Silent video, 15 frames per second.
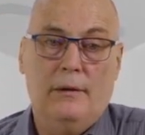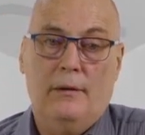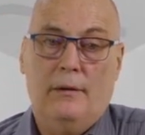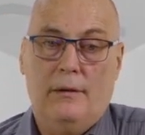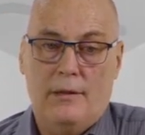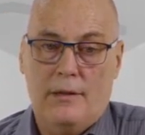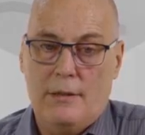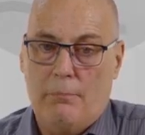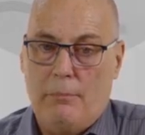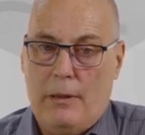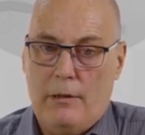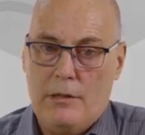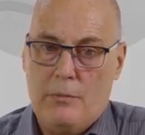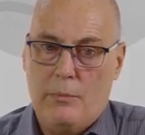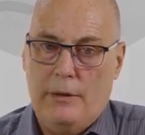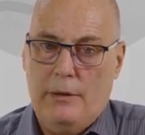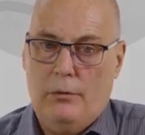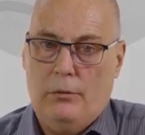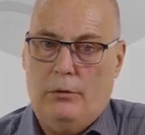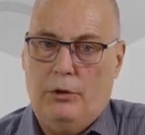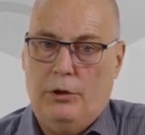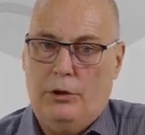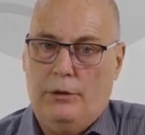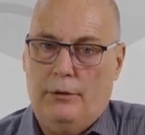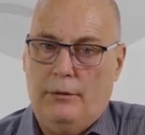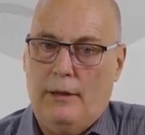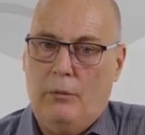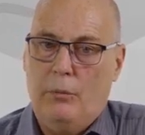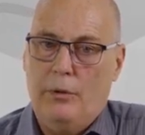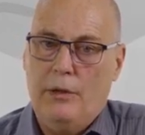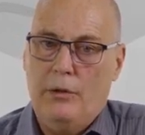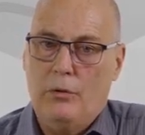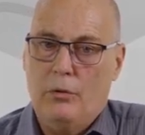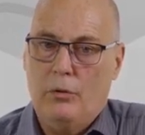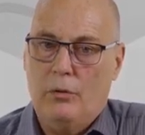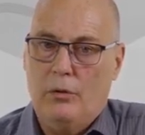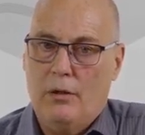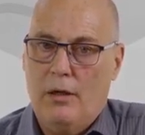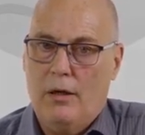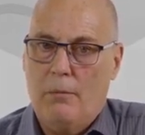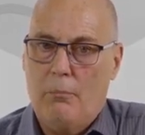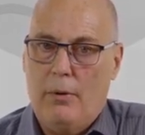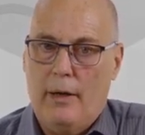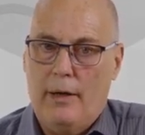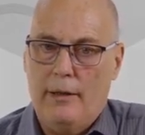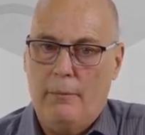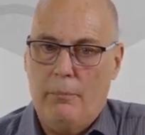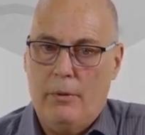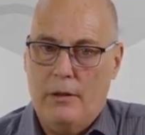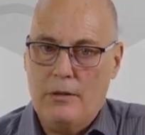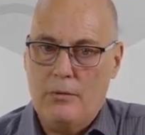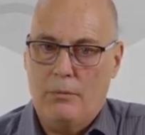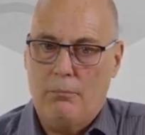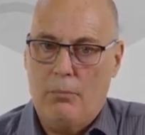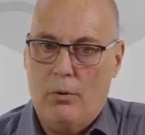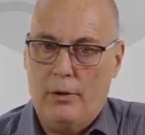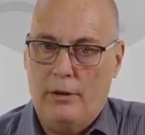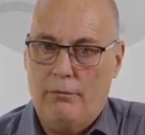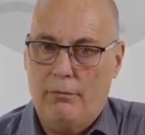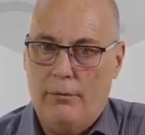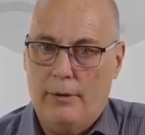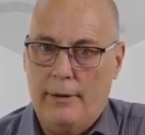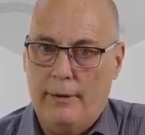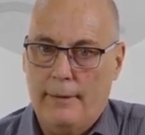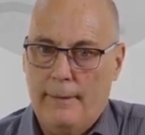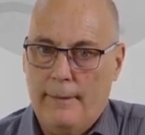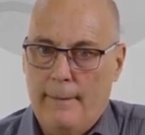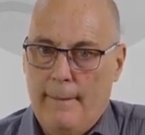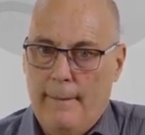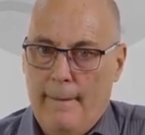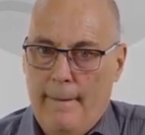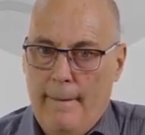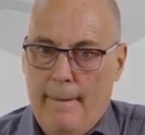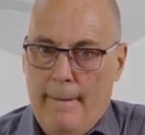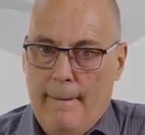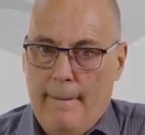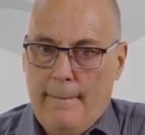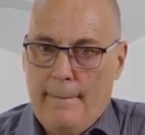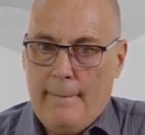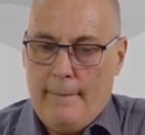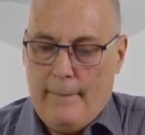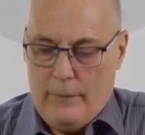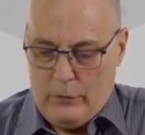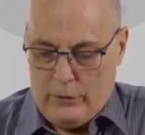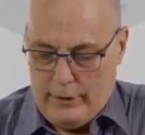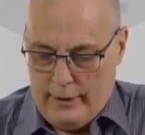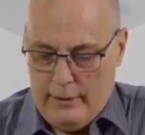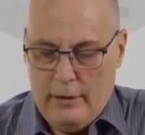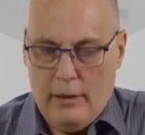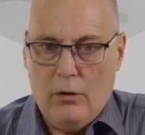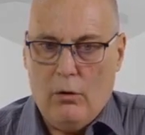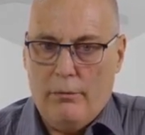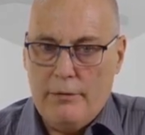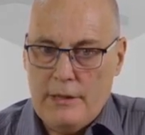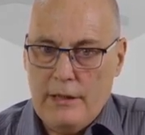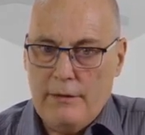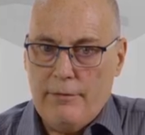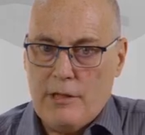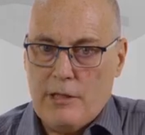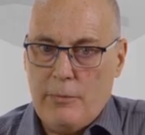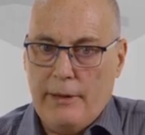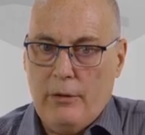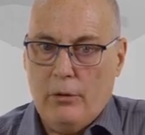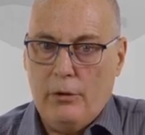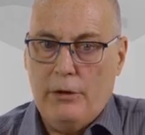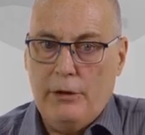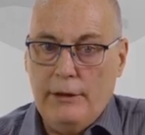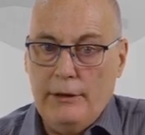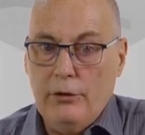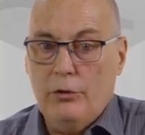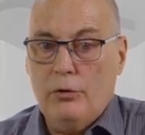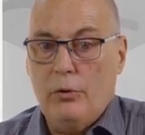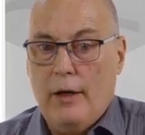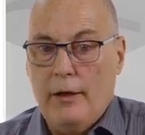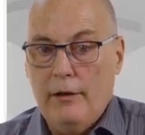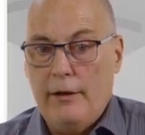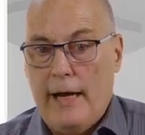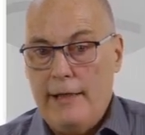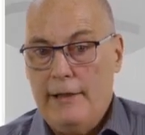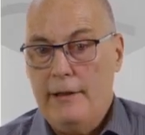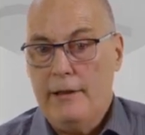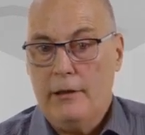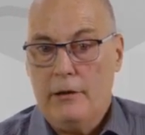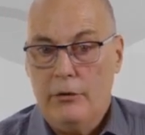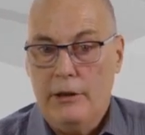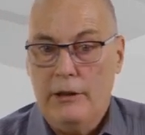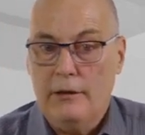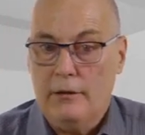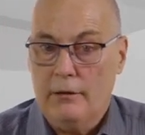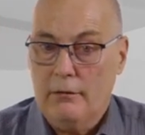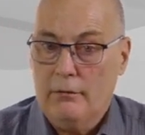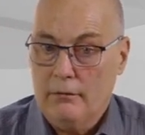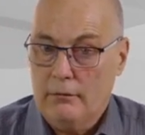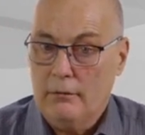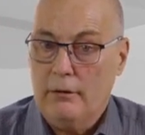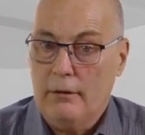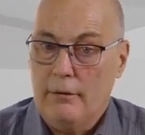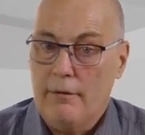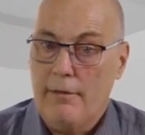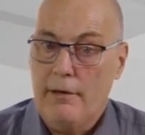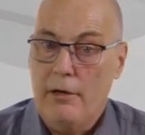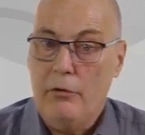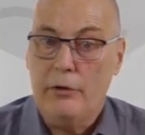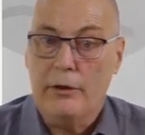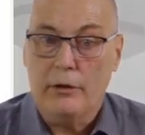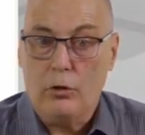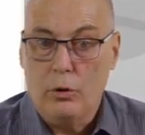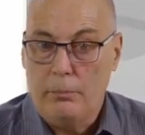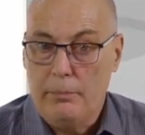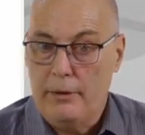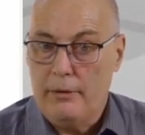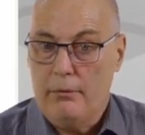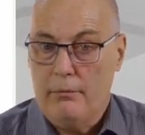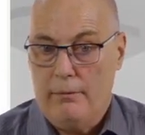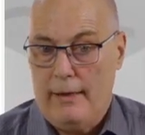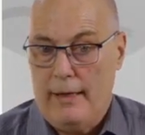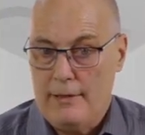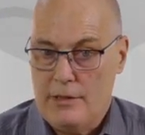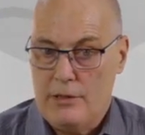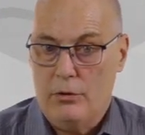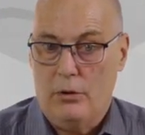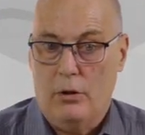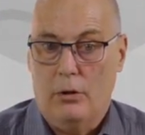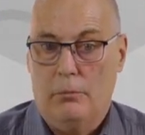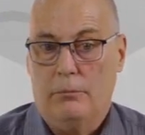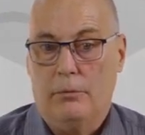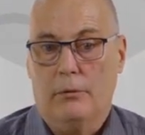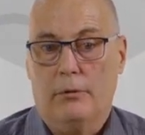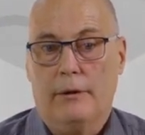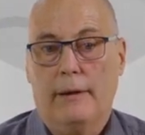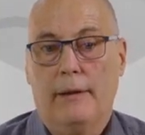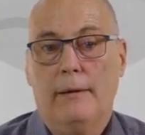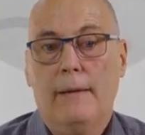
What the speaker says: it's a power swing condition, and we need to apply the power swing blocking for that. Okay, and obviously if the swing continues to 180 degrees, in theory it could be at 0 ohms, okay?